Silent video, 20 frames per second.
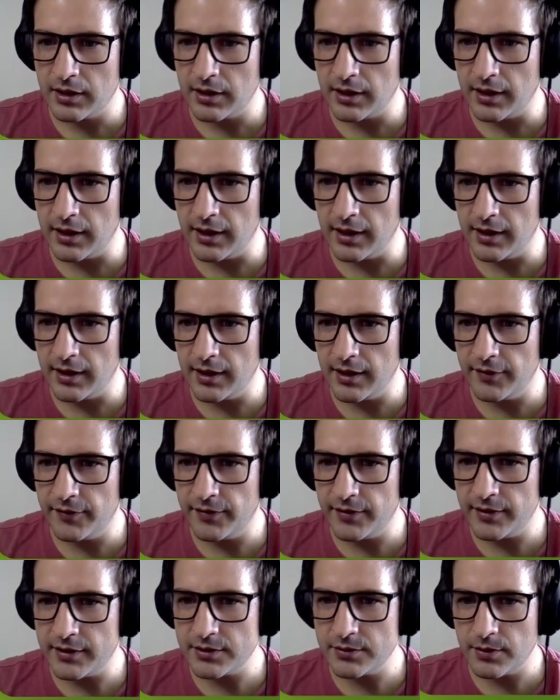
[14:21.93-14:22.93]
the
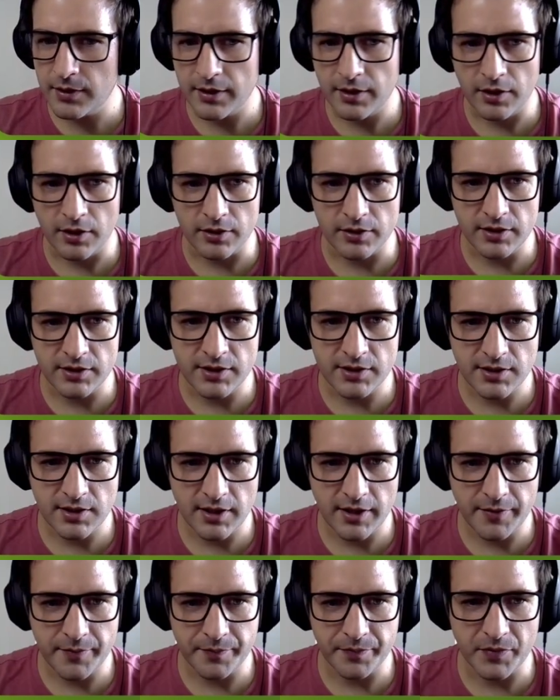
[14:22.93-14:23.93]
first one, no, this is
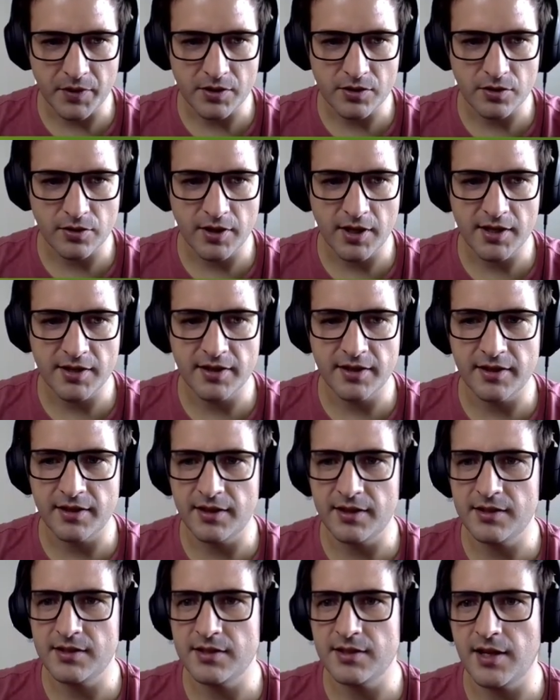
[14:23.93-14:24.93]
the
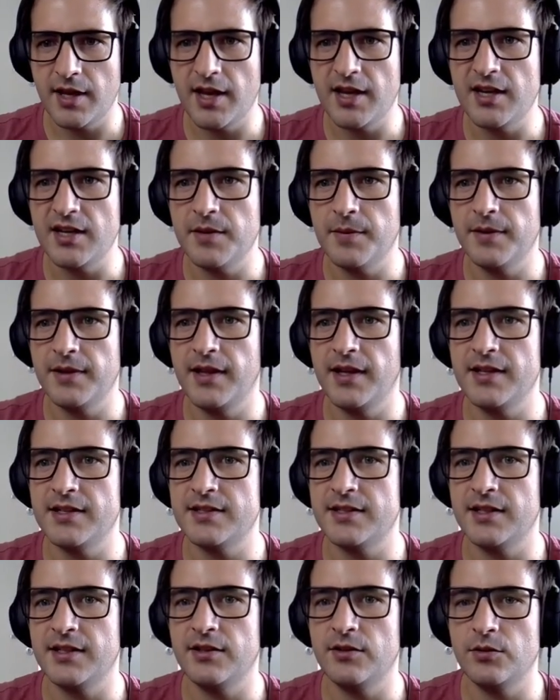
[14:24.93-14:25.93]
this is an email they
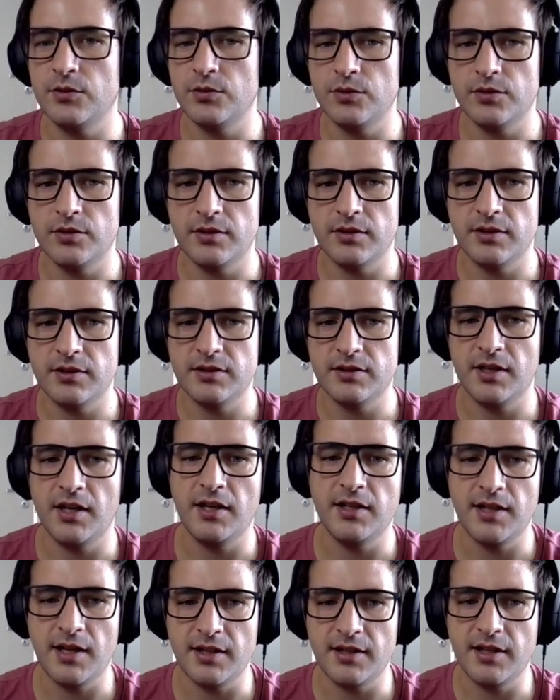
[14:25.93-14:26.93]
send to
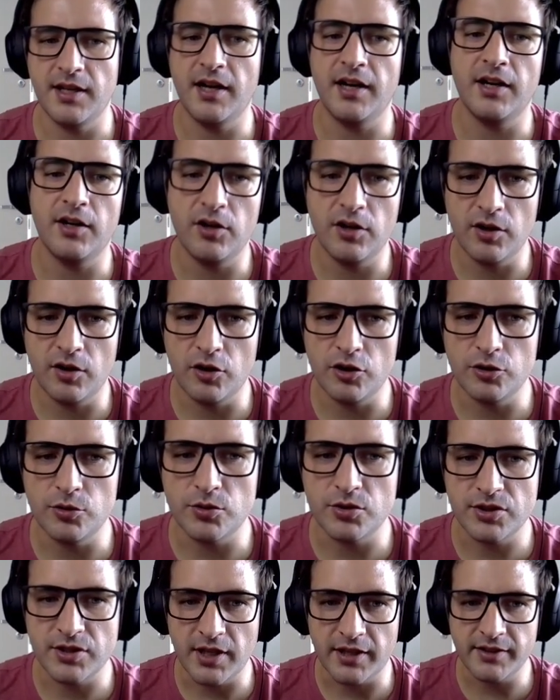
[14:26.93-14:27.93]
saying that they are going to
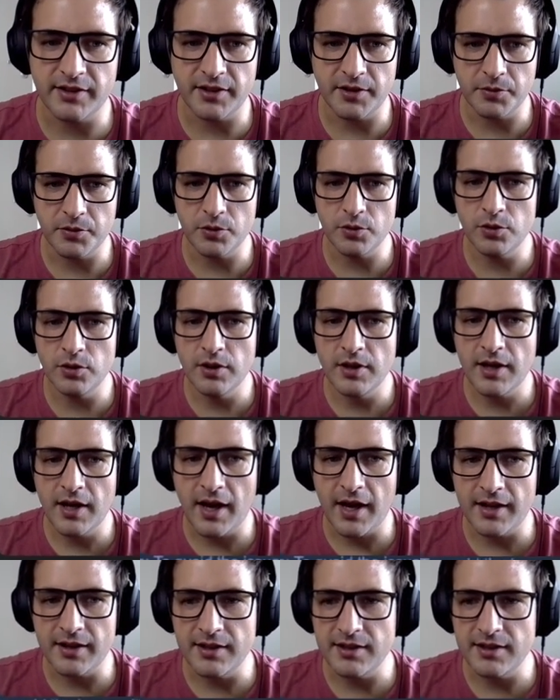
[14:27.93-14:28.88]
start a review, and